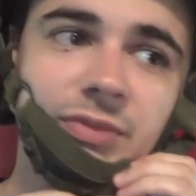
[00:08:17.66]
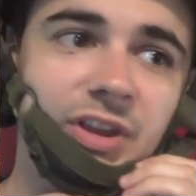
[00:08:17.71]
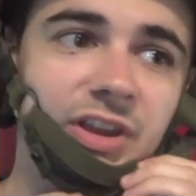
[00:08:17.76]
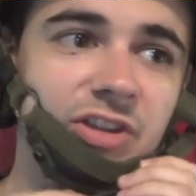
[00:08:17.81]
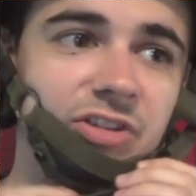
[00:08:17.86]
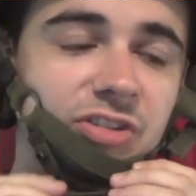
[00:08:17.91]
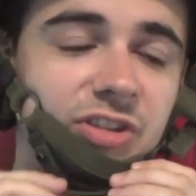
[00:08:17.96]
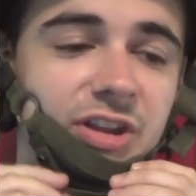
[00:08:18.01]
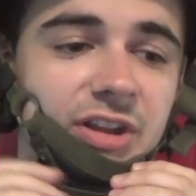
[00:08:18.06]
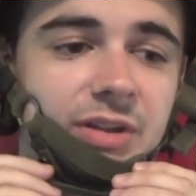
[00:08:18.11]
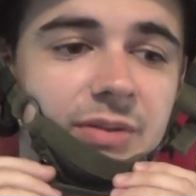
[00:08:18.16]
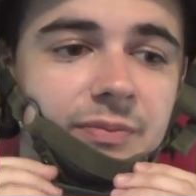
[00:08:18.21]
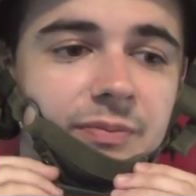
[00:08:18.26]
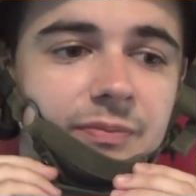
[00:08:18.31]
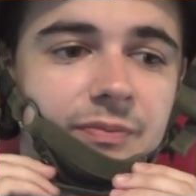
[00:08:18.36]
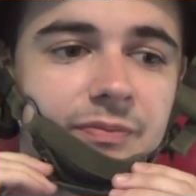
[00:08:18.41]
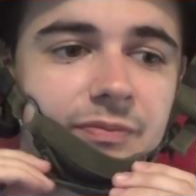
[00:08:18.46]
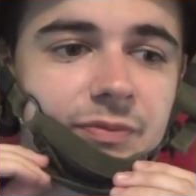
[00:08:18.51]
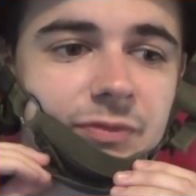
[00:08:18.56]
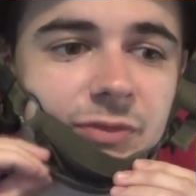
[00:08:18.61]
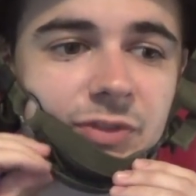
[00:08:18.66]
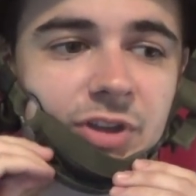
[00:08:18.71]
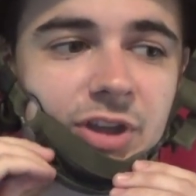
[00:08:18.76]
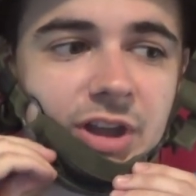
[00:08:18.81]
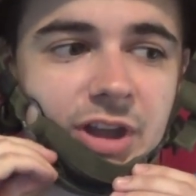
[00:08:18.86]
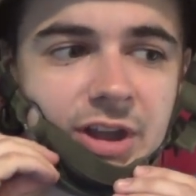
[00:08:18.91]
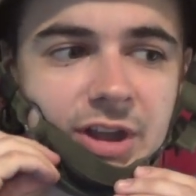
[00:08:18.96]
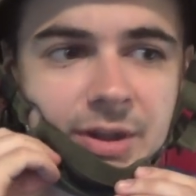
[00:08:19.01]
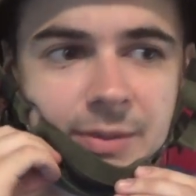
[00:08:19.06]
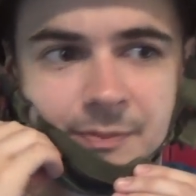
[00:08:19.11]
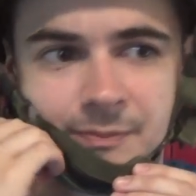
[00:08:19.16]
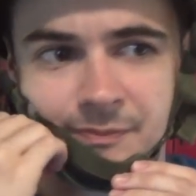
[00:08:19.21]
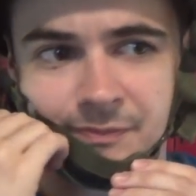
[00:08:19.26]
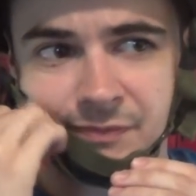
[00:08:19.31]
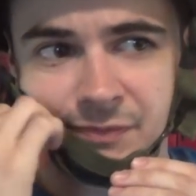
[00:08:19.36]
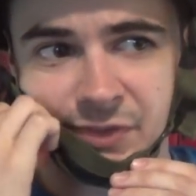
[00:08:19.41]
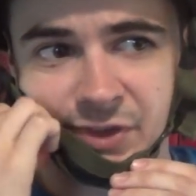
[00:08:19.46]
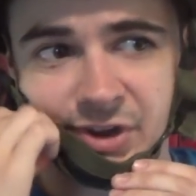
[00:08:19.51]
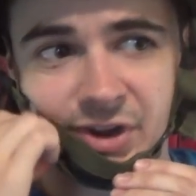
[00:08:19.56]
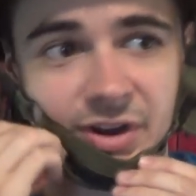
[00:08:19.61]
there's that. Um,
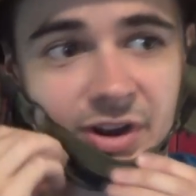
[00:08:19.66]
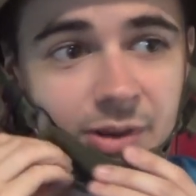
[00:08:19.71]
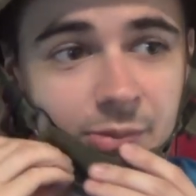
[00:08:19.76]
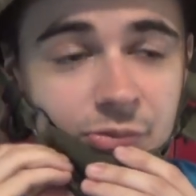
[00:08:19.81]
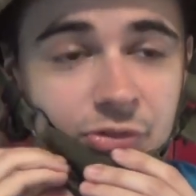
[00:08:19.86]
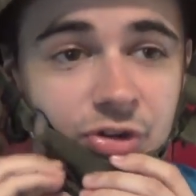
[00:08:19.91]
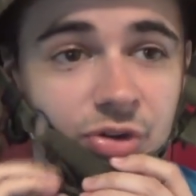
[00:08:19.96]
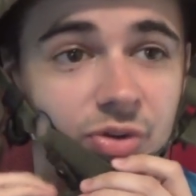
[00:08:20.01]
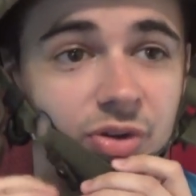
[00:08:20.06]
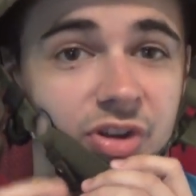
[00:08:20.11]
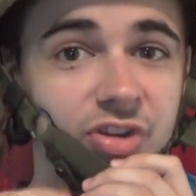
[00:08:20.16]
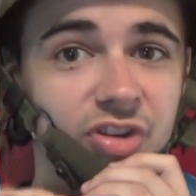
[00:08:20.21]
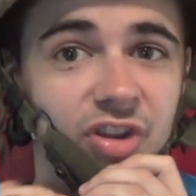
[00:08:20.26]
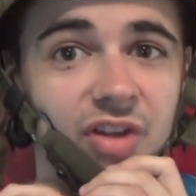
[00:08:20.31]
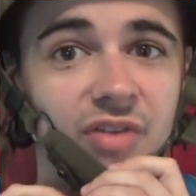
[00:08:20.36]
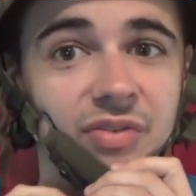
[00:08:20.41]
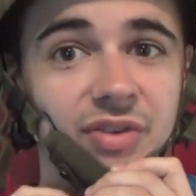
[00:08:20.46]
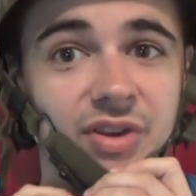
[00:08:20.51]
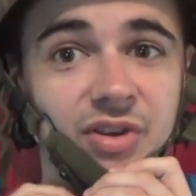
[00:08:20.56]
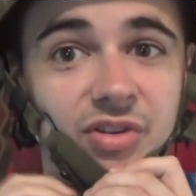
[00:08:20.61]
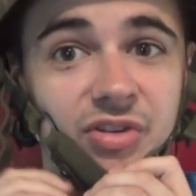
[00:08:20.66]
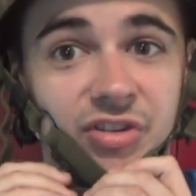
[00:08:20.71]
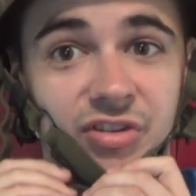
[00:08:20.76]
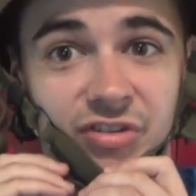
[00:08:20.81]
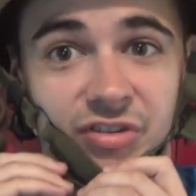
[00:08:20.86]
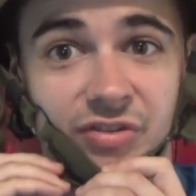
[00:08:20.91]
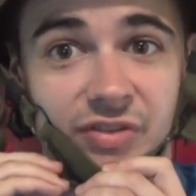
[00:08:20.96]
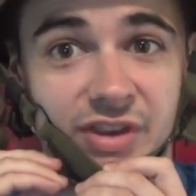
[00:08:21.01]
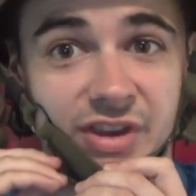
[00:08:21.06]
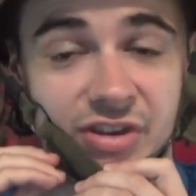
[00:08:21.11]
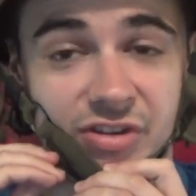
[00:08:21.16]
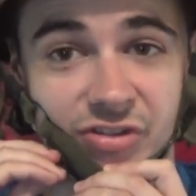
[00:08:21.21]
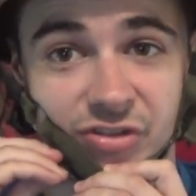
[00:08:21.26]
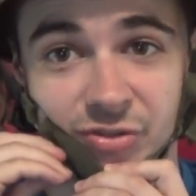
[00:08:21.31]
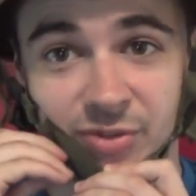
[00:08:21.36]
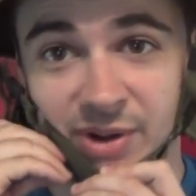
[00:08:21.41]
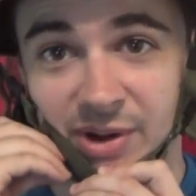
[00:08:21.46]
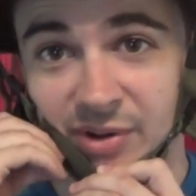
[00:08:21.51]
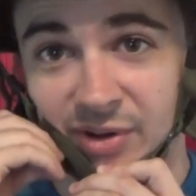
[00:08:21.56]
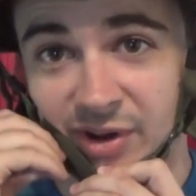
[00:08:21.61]
you know, I'm sure there's other uses of these
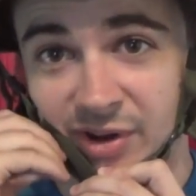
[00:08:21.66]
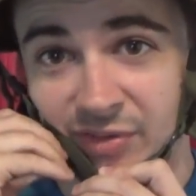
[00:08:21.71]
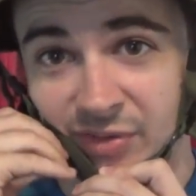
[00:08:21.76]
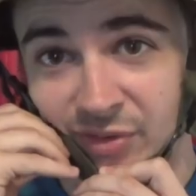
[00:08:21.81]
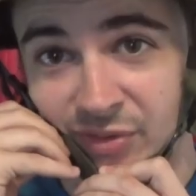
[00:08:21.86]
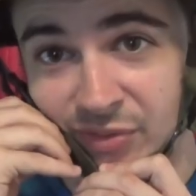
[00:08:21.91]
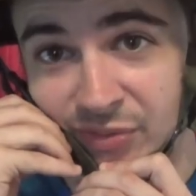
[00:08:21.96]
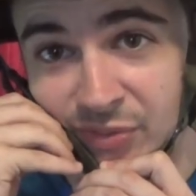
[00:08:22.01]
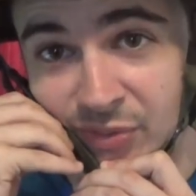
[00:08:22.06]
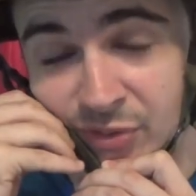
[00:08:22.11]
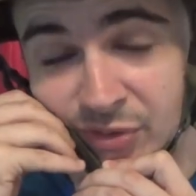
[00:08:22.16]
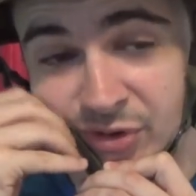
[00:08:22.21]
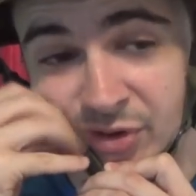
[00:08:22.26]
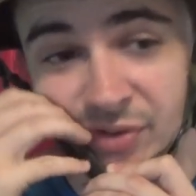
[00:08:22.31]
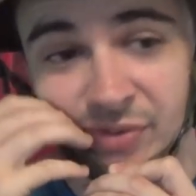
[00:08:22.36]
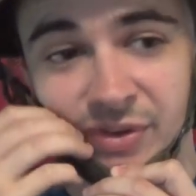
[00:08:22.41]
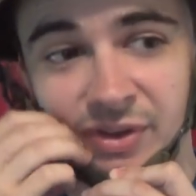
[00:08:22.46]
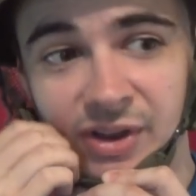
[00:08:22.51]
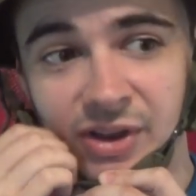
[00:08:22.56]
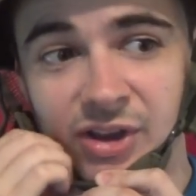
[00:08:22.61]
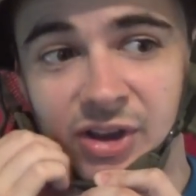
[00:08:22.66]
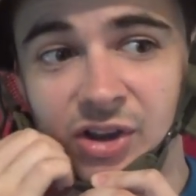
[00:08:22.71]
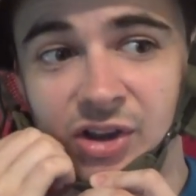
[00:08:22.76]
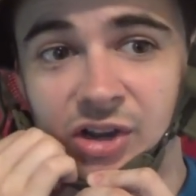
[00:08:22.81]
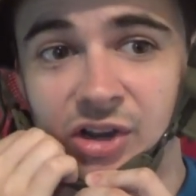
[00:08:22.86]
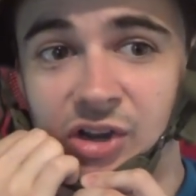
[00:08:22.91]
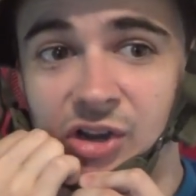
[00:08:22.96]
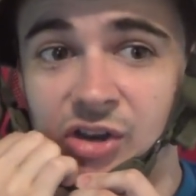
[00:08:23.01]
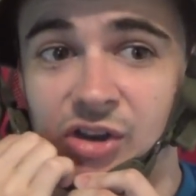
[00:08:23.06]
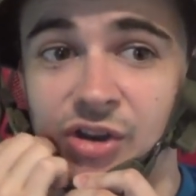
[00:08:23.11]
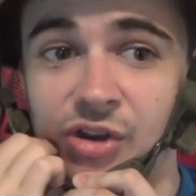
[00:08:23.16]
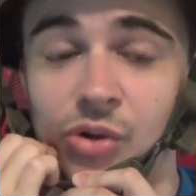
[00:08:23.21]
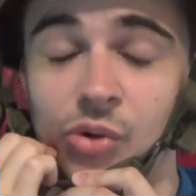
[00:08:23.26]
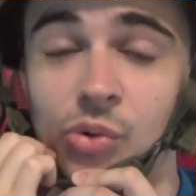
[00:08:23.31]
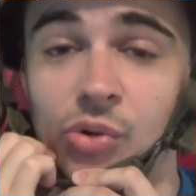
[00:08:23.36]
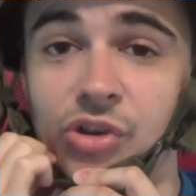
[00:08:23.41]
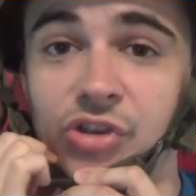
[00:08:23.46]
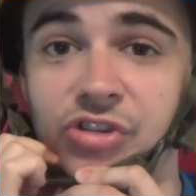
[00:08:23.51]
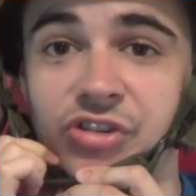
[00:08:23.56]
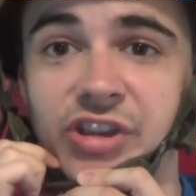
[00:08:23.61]
as well that I've not thought of. Like
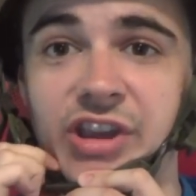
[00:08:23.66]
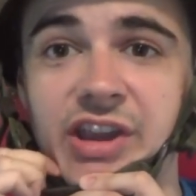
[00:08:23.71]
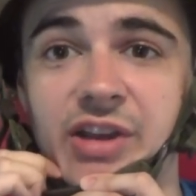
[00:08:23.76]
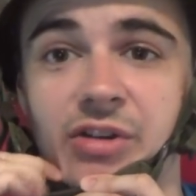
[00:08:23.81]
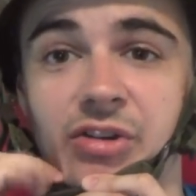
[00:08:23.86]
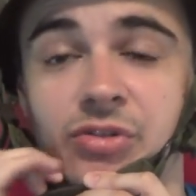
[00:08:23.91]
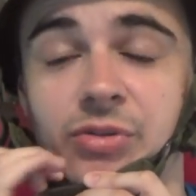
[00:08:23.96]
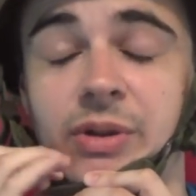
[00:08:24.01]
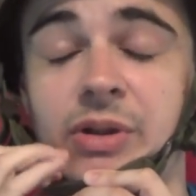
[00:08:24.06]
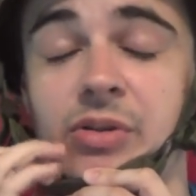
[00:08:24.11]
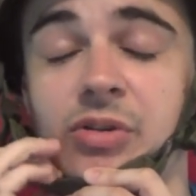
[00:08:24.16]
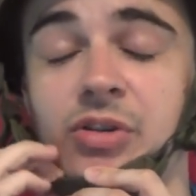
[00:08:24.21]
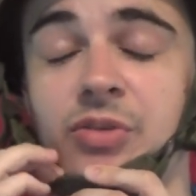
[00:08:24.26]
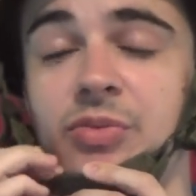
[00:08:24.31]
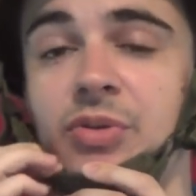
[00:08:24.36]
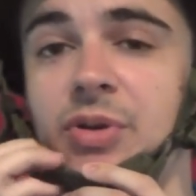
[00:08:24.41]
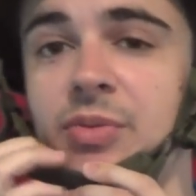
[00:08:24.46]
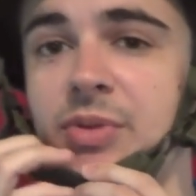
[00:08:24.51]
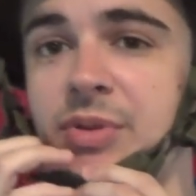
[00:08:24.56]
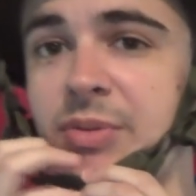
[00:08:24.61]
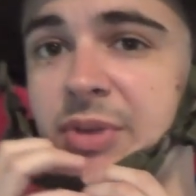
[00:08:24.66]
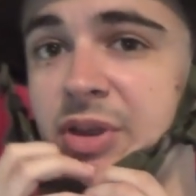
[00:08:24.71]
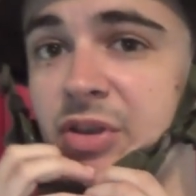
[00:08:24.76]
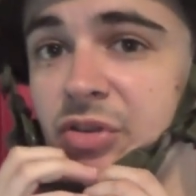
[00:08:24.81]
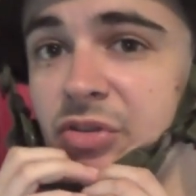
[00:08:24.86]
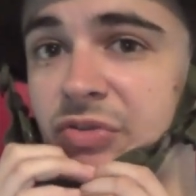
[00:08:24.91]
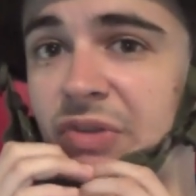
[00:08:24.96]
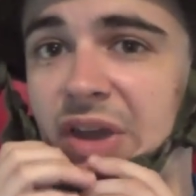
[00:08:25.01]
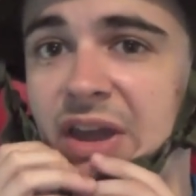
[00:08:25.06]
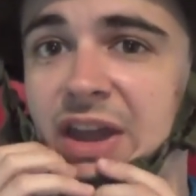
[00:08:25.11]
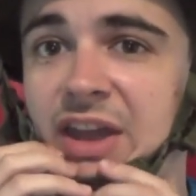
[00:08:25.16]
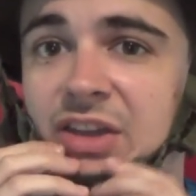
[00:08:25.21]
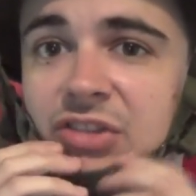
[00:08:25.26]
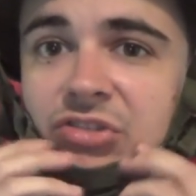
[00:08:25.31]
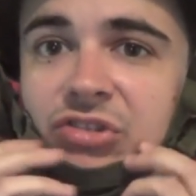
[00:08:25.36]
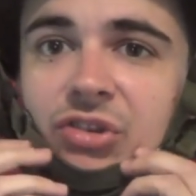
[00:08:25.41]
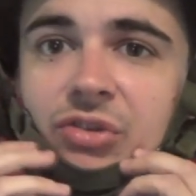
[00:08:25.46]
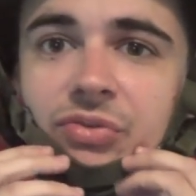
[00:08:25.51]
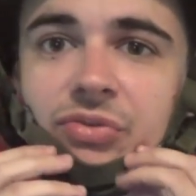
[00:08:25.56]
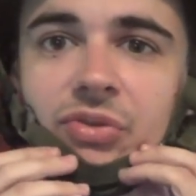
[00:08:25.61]
all this gear as well could probably be used for
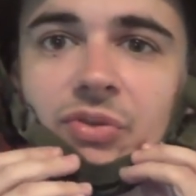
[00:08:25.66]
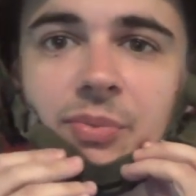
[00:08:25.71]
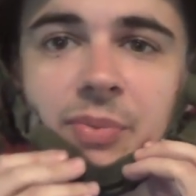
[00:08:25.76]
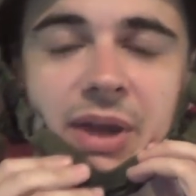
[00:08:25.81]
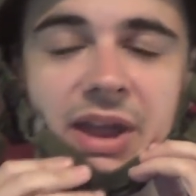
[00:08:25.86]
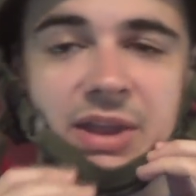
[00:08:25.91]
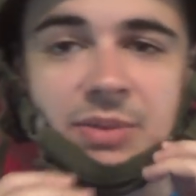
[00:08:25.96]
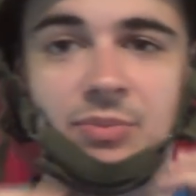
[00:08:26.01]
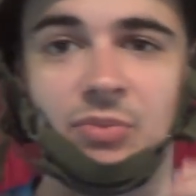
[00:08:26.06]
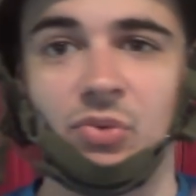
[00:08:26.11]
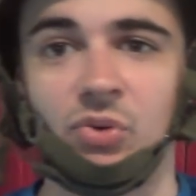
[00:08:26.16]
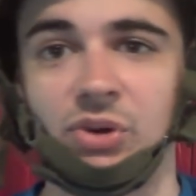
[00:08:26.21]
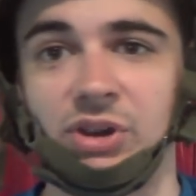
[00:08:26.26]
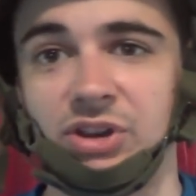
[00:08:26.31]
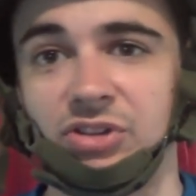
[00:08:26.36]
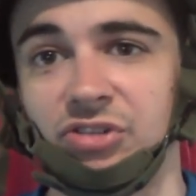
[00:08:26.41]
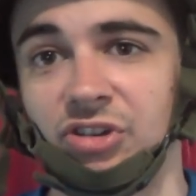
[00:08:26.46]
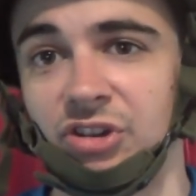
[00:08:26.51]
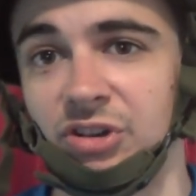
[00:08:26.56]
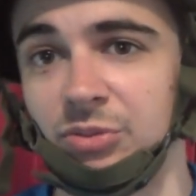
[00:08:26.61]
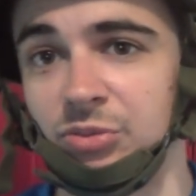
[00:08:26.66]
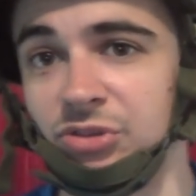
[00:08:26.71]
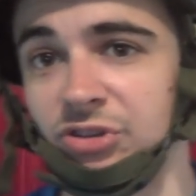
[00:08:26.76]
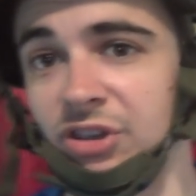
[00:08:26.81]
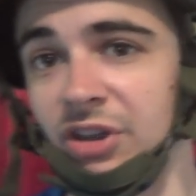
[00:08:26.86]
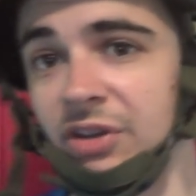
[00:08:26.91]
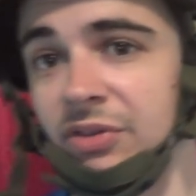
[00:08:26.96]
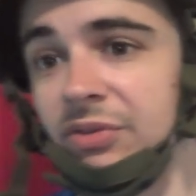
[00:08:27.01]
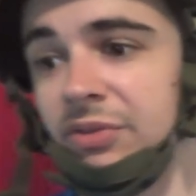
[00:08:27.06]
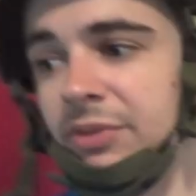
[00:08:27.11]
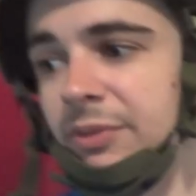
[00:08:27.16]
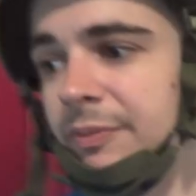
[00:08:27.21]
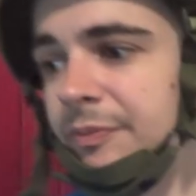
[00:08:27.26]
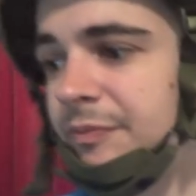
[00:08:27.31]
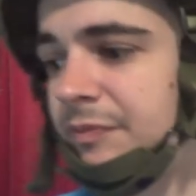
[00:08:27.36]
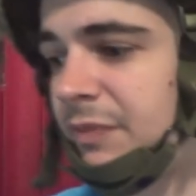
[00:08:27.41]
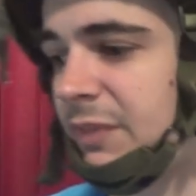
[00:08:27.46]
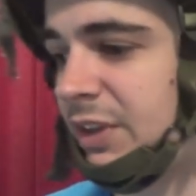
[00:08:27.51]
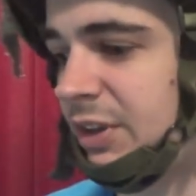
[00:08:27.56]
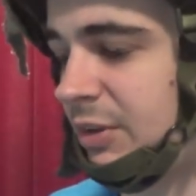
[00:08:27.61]
airsoft or paintballing type stuff.
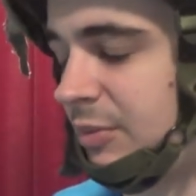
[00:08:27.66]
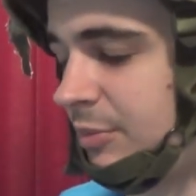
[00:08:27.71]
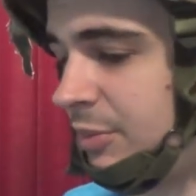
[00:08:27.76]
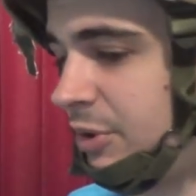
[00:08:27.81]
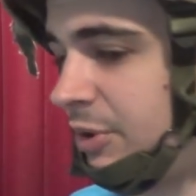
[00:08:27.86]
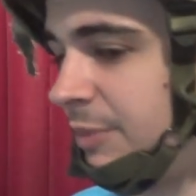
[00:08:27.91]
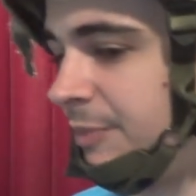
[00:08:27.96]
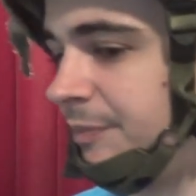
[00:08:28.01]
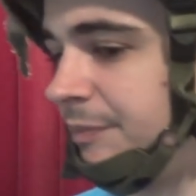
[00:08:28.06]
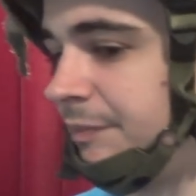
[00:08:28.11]
But